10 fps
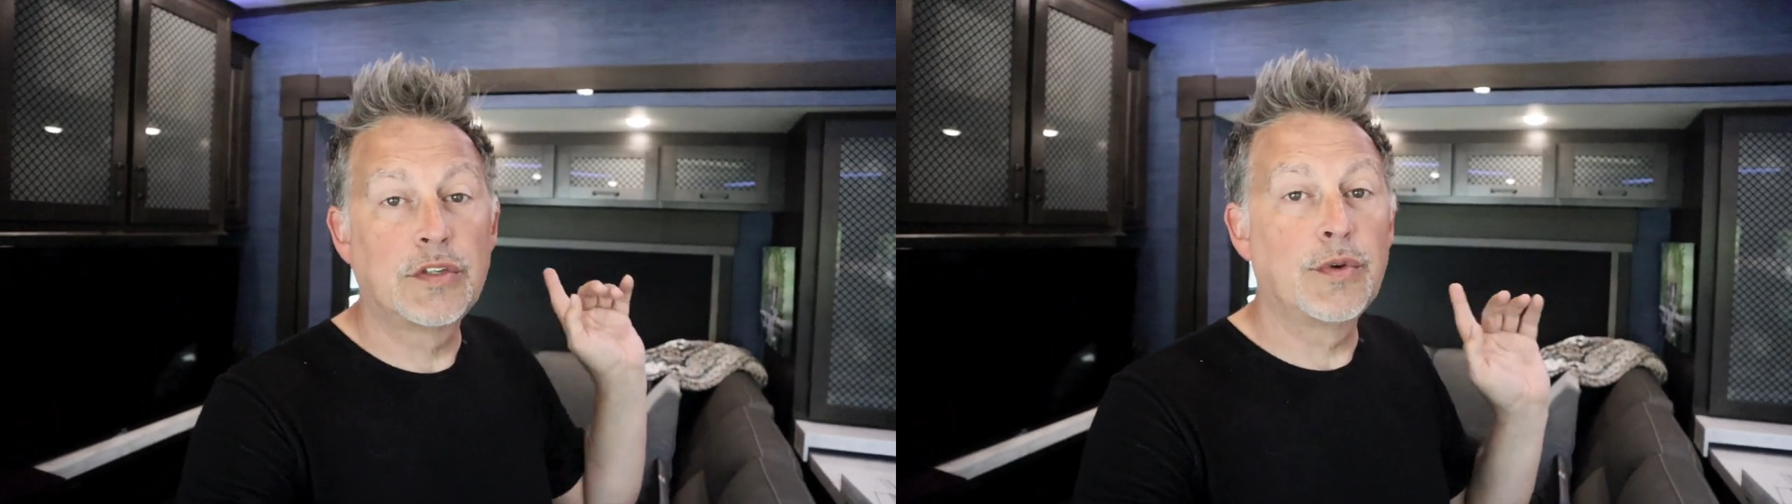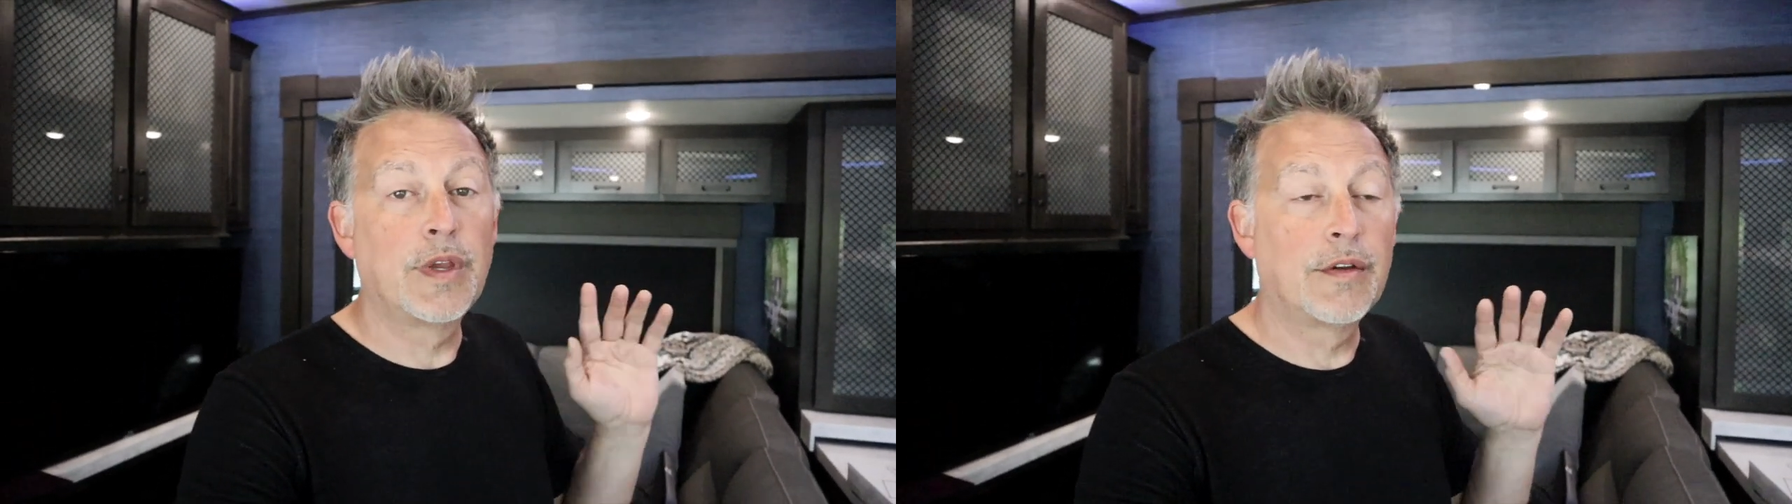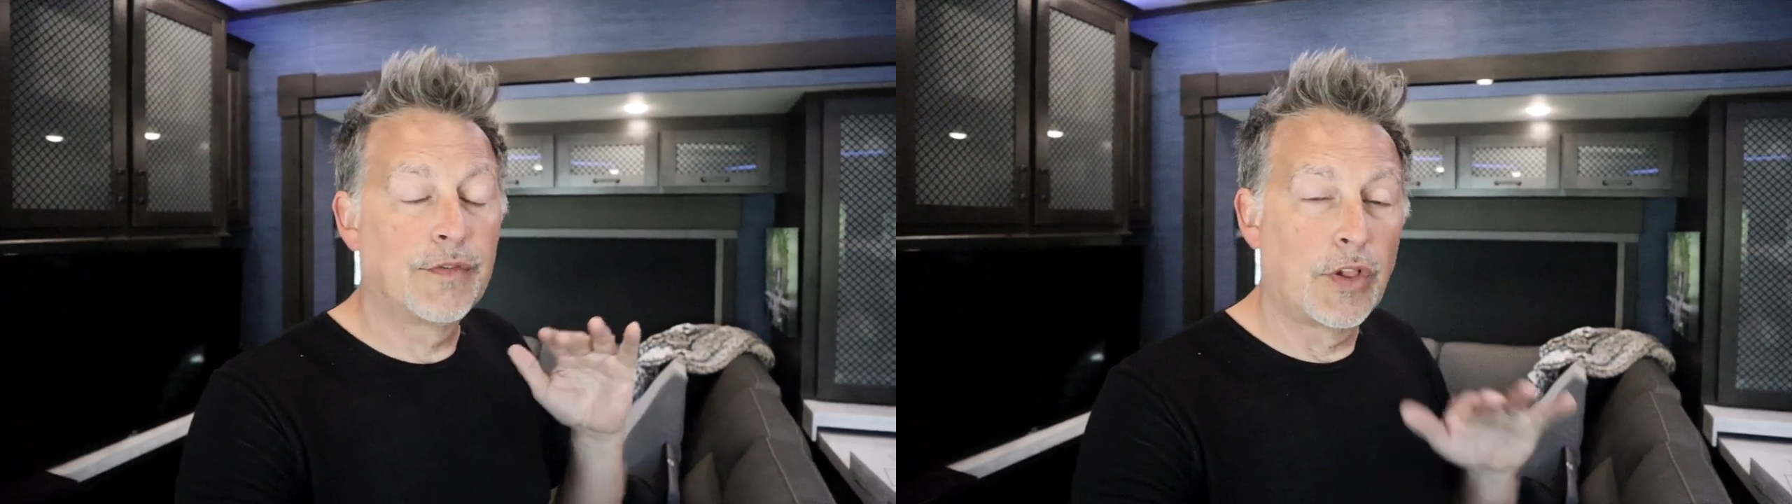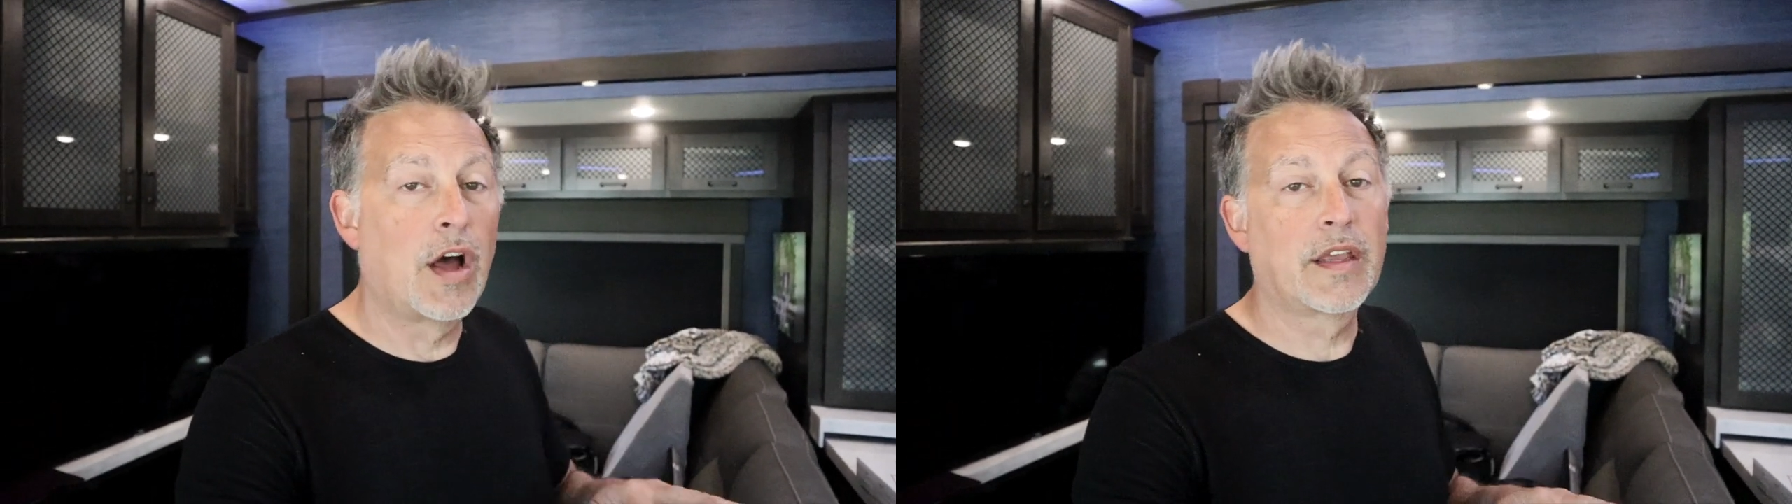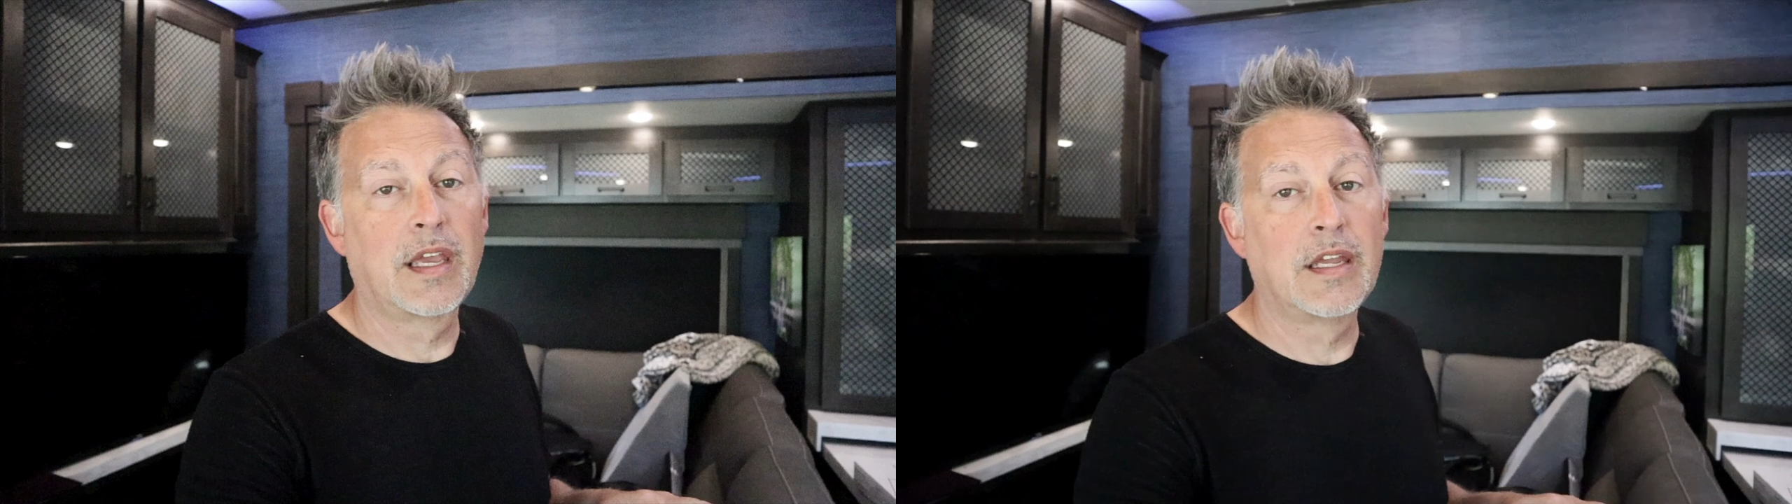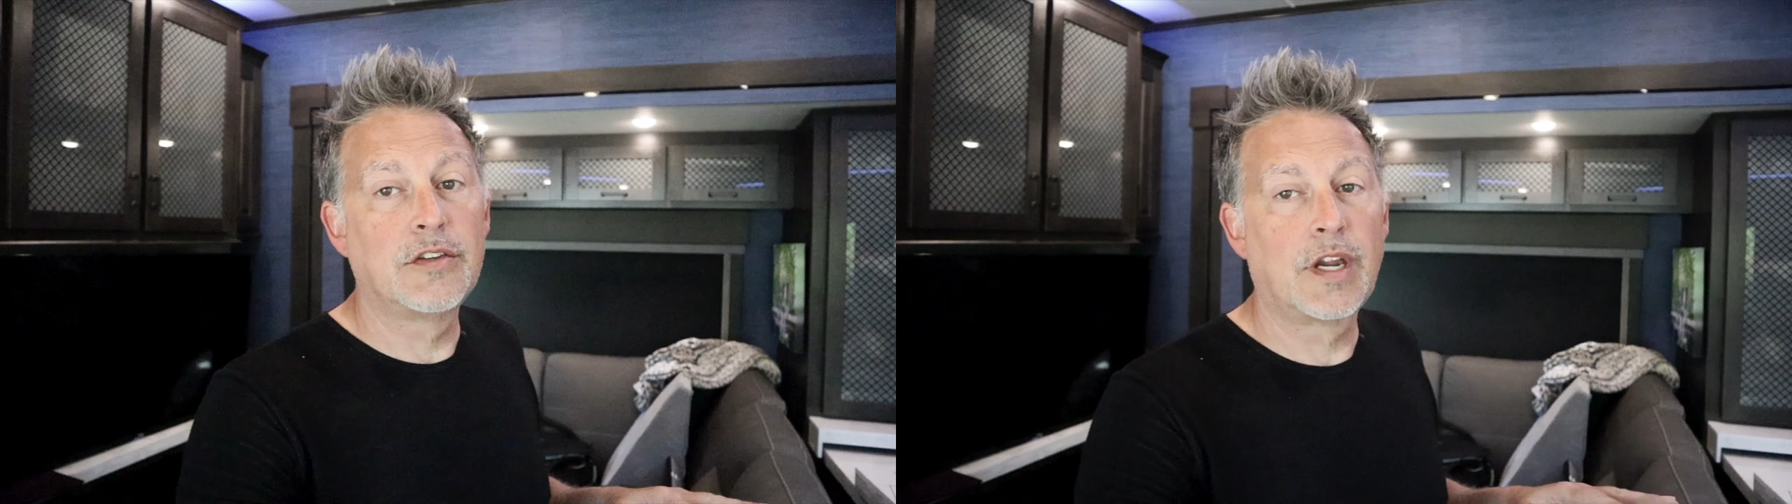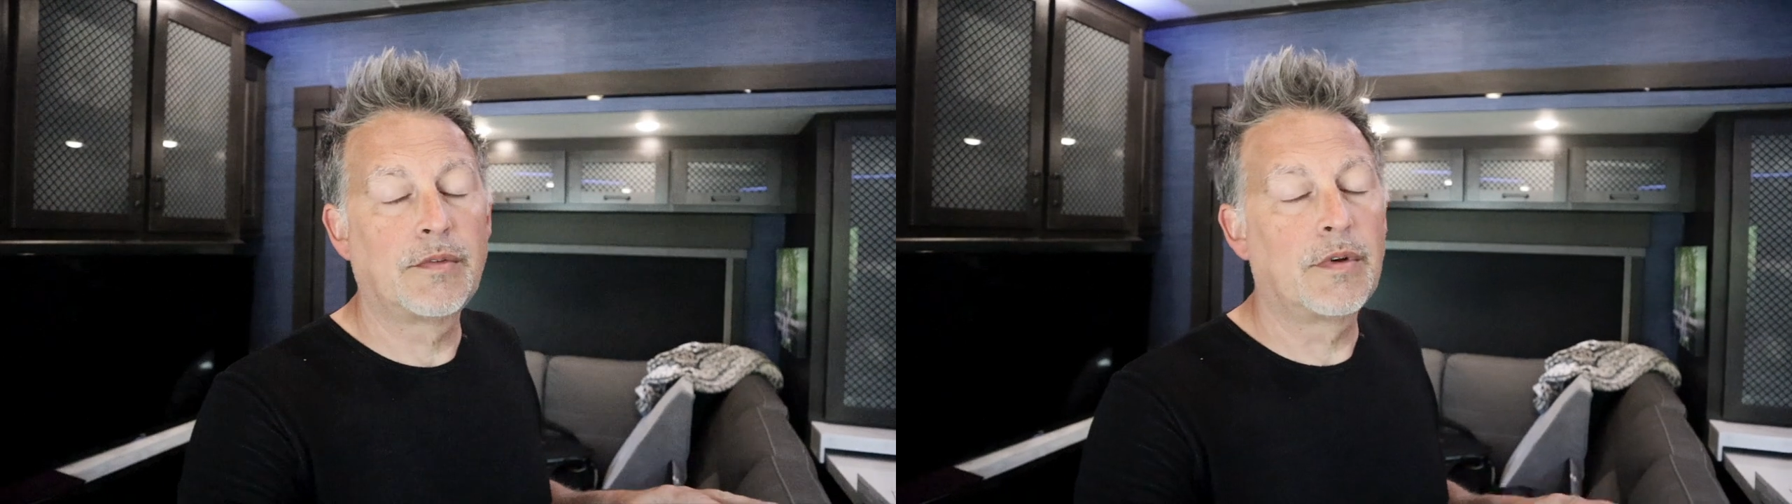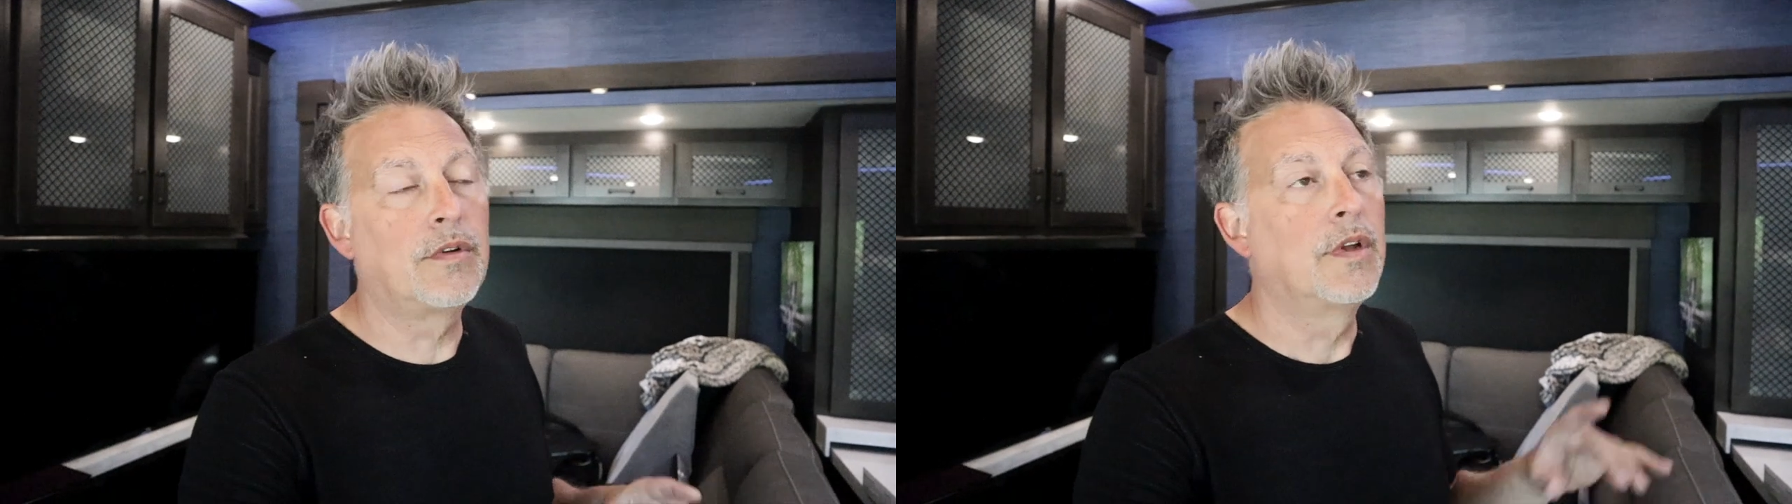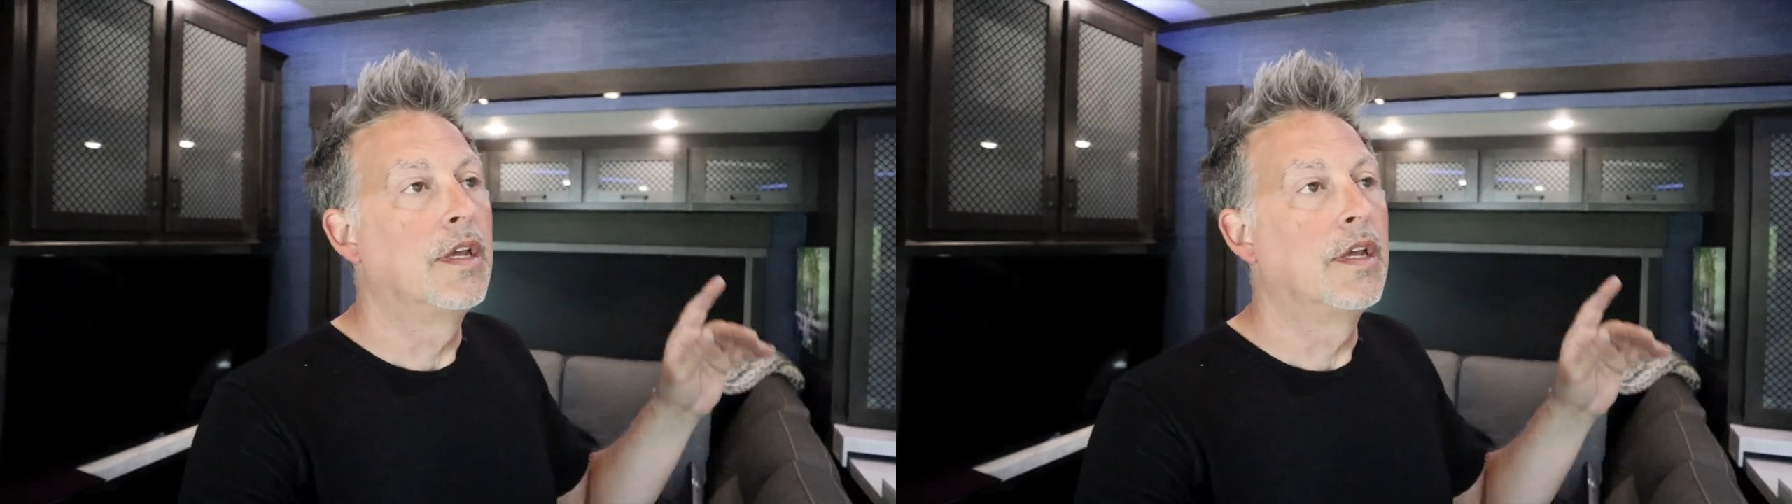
doing vlogging in general.